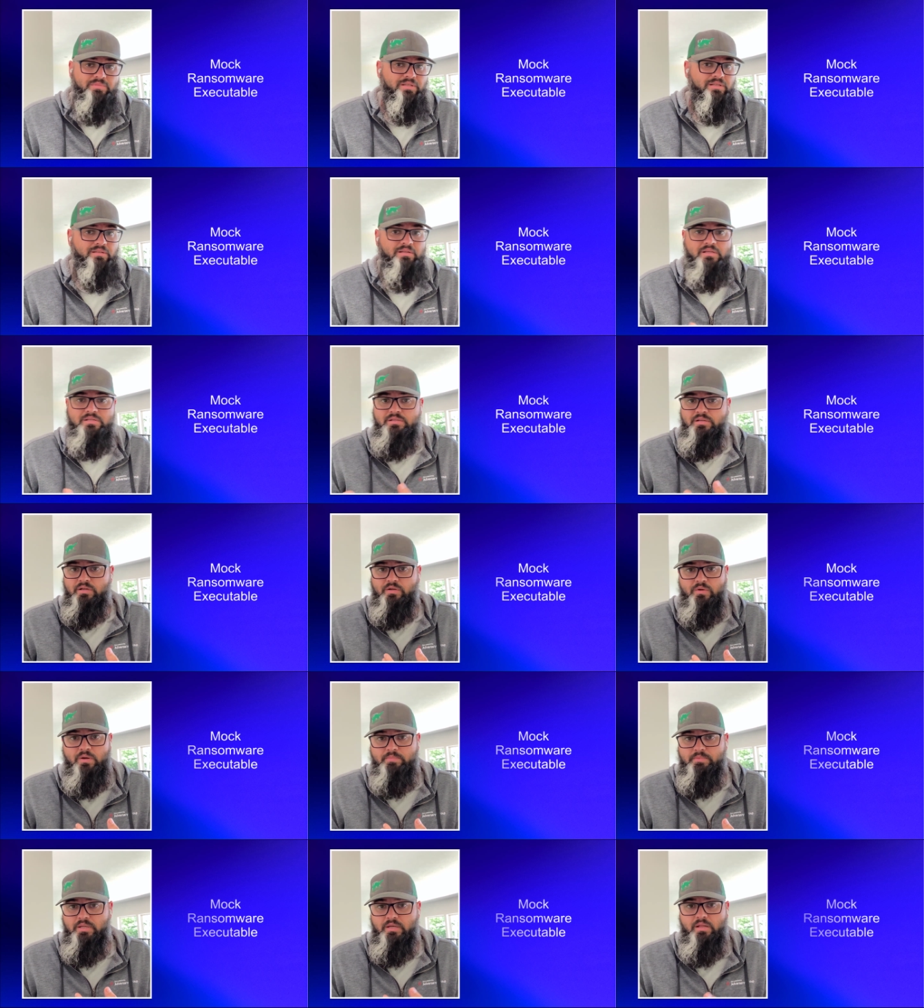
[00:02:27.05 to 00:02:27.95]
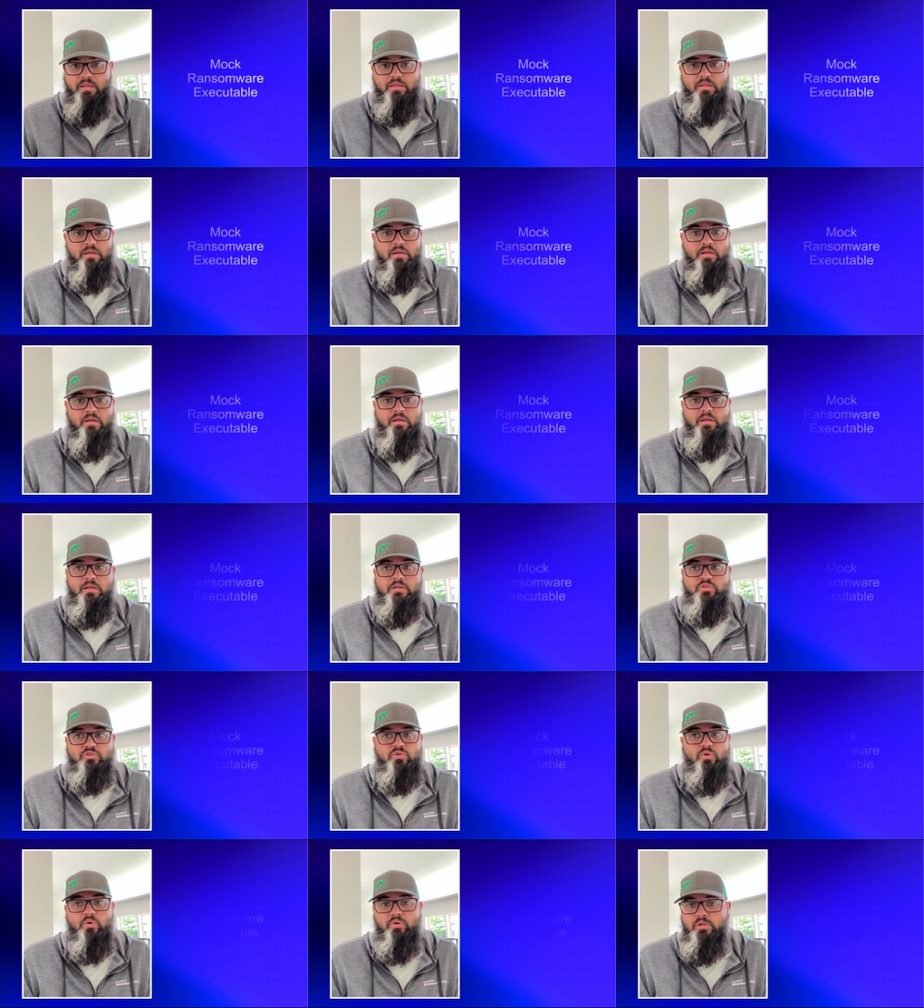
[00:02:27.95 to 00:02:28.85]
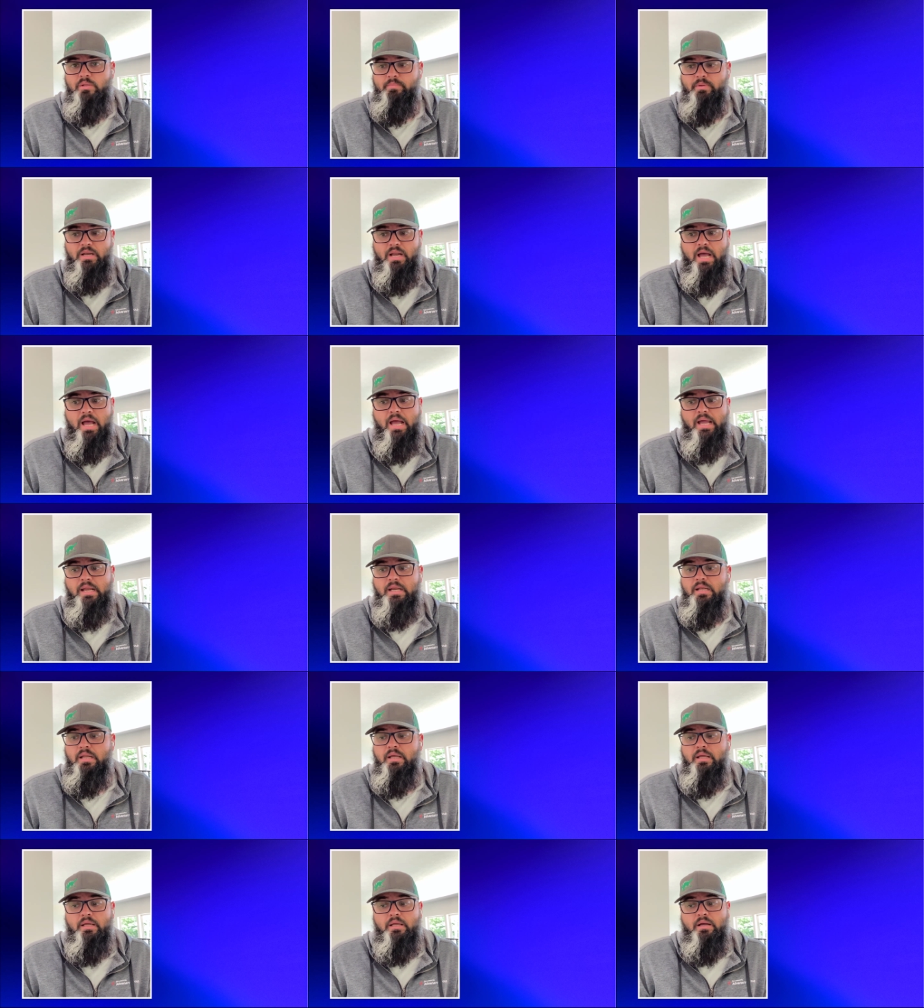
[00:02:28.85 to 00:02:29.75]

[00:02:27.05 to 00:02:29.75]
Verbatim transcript: It doesn't encrypt anything. It's totally benign.